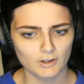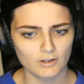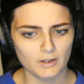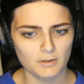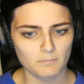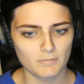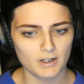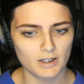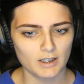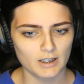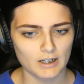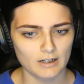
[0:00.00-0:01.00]
Are they
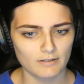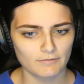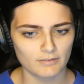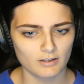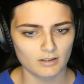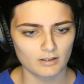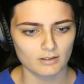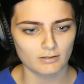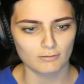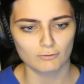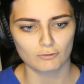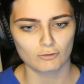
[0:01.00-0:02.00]
meeting at a
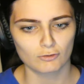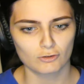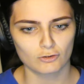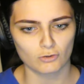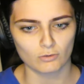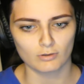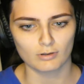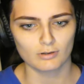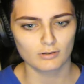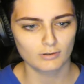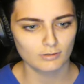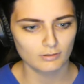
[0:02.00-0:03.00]
freaking store?